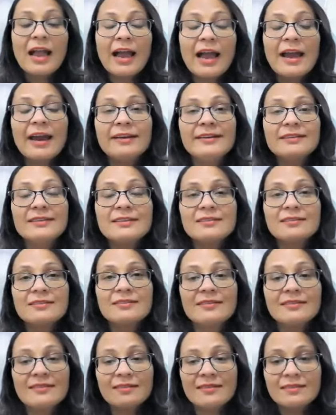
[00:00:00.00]
And
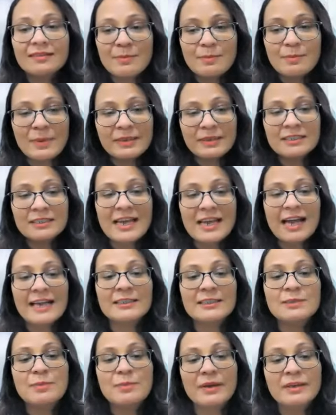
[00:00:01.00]
the best
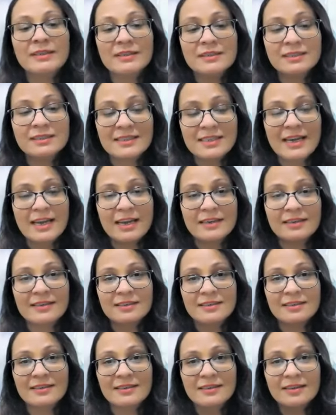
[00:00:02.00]
aspect is
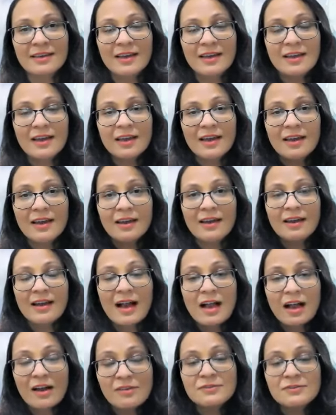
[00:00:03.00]
that
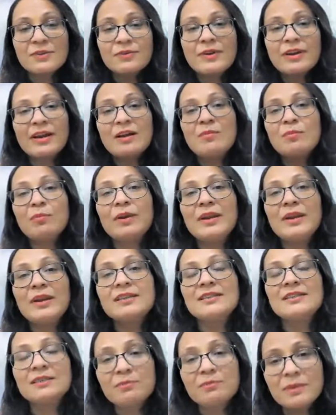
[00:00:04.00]
after we
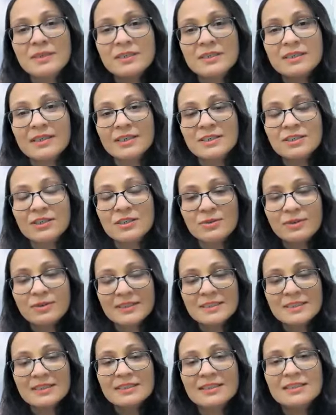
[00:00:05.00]
complete this meditation, you
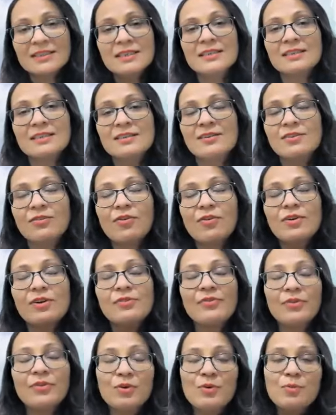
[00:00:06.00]
can just sit for
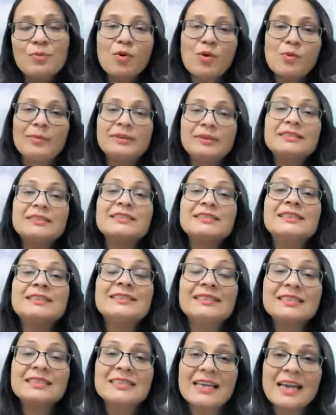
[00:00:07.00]
a few moments
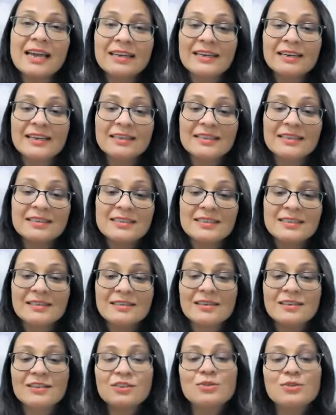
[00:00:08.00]
in silence
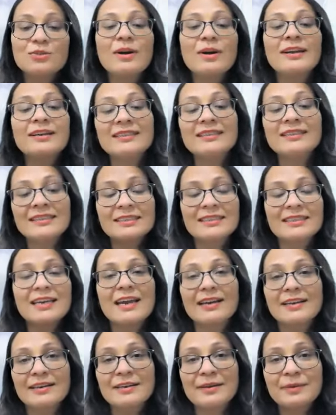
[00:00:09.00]
to
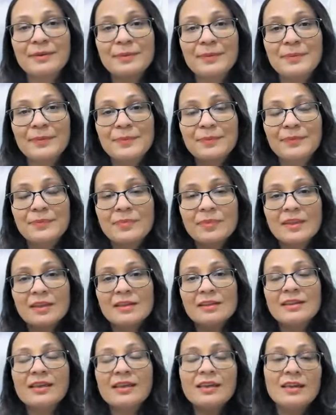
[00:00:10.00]
understand
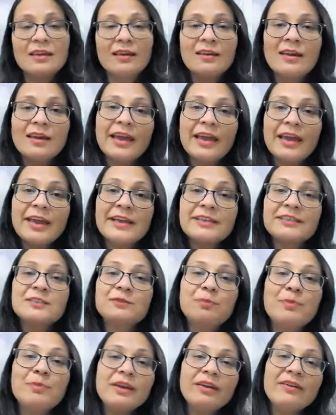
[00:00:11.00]
the
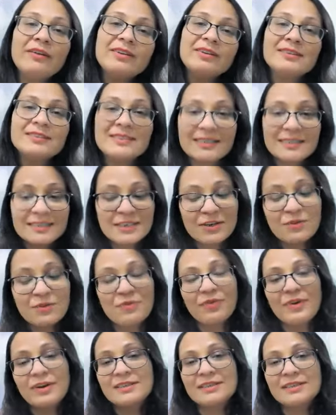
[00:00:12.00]
experiences that
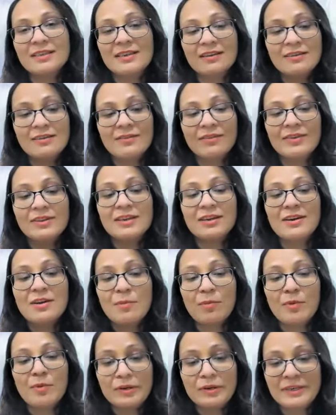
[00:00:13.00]
you're facing within
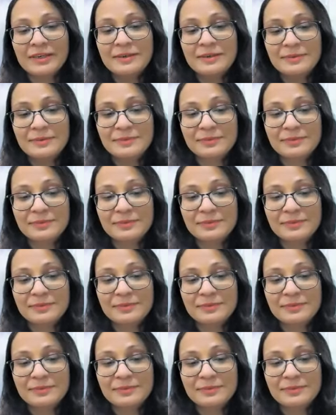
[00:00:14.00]
your body.